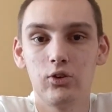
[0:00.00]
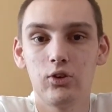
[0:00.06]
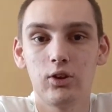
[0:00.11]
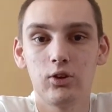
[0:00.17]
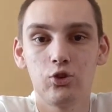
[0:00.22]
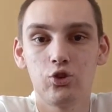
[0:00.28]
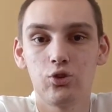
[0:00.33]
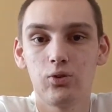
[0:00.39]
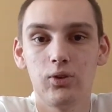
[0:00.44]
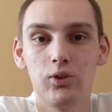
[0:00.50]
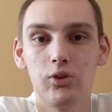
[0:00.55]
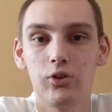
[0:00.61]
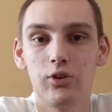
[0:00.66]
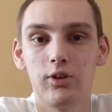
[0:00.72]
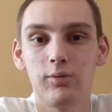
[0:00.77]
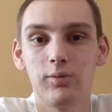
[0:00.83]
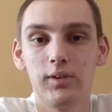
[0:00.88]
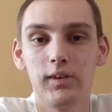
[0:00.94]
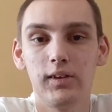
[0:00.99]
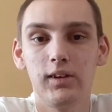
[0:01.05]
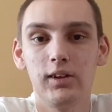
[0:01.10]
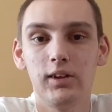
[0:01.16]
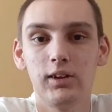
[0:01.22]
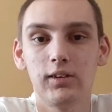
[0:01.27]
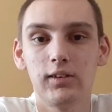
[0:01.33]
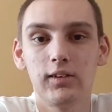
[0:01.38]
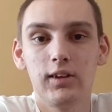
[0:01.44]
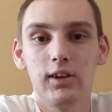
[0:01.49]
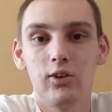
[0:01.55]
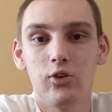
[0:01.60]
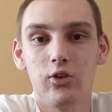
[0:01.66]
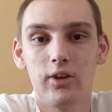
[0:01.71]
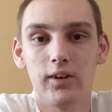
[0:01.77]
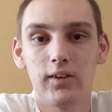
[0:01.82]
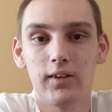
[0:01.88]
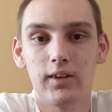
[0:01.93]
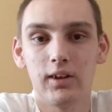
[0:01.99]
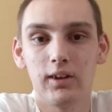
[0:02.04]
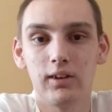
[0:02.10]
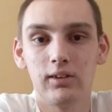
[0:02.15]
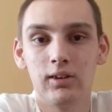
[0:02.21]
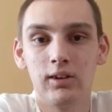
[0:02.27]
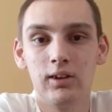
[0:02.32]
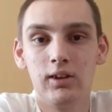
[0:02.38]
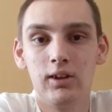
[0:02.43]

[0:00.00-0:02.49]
touchscreens and everything, things like that.